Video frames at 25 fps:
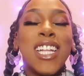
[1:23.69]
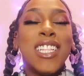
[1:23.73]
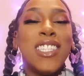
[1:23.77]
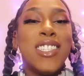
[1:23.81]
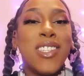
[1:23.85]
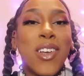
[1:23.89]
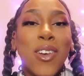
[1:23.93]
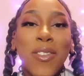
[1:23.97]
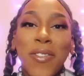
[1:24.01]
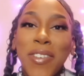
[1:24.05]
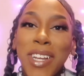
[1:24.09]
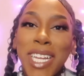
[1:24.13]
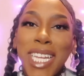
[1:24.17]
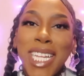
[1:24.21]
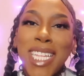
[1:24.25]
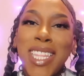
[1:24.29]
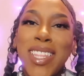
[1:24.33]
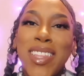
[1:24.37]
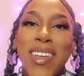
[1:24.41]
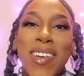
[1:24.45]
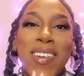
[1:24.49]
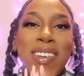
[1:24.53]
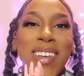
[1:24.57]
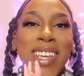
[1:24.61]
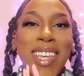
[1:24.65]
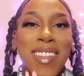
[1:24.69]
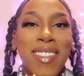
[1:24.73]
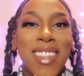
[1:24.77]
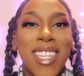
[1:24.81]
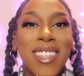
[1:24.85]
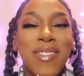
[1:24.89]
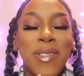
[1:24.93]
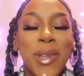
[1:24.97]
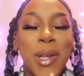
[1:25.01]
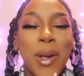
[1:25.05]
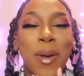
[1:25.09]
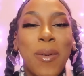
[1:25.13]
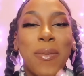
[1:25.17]
Don't forget though, give this
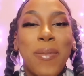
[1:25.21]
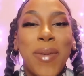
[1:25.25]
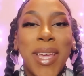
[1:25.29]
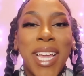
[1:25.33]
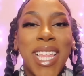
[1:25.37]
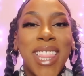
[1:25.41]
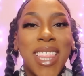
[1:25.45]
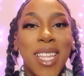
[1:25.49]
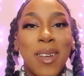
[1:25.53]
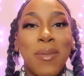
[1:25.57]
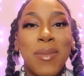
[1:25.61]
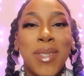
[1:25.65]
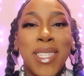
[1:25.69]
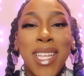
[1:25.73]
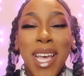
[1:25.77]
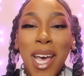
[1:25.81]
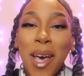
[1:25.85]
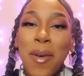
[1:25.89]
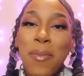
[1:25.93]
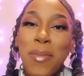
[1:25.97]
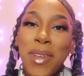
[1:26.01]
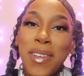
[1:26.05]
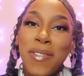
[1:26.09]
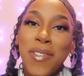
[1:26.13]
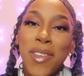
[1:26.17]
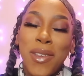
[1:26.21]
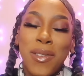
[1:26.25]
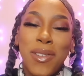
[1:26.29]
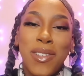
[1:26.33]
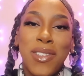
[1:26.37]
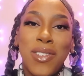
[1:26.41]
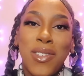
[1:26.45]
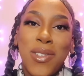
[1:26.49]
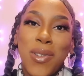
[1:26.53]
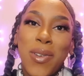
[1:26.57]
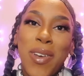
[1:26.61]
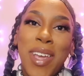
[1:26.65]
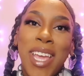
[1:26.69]
video a big thumbs up if you
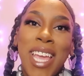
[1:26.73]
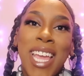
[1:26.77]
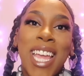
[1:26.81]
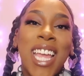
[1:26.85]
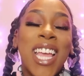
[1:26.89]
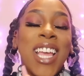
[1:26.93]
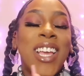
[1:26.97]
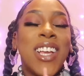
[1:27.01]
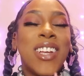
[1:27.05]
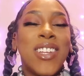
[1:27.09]
enjoy it.